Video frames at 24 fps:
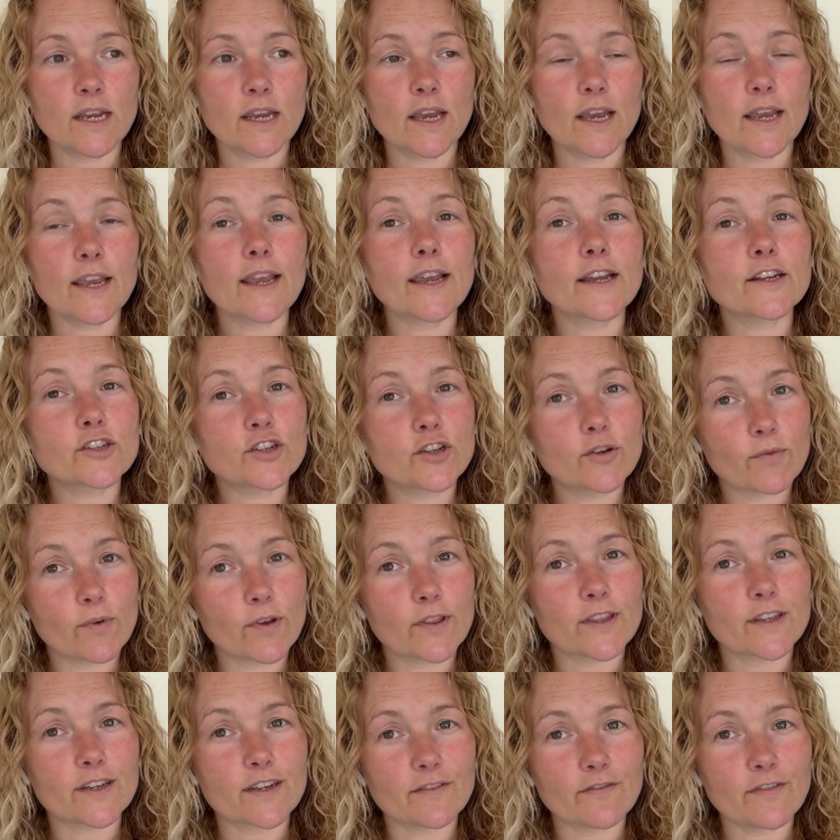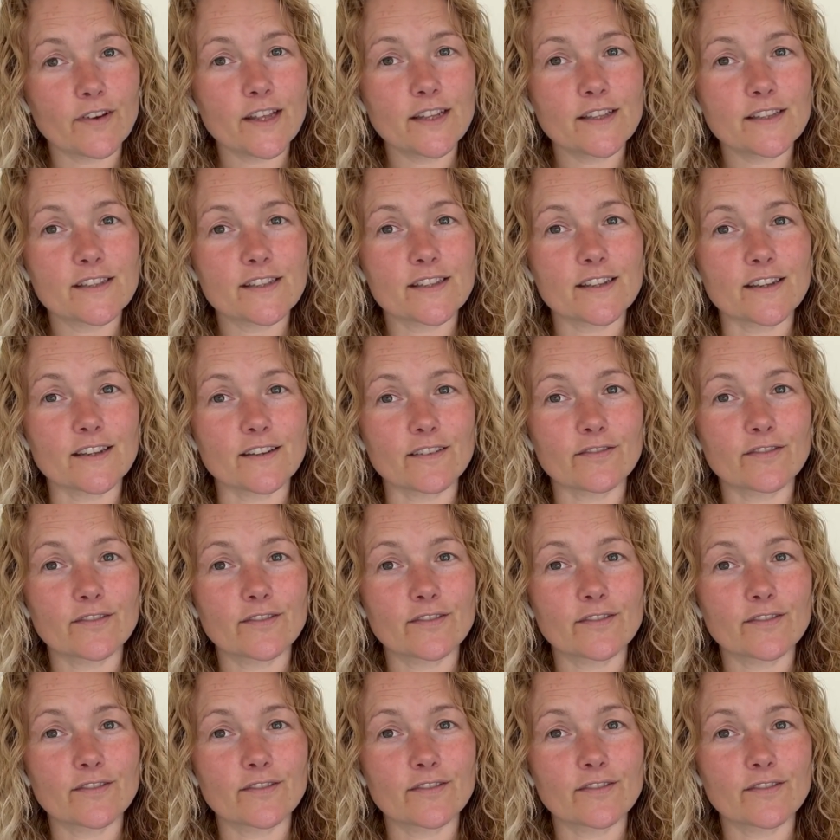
it gets you on the defensive,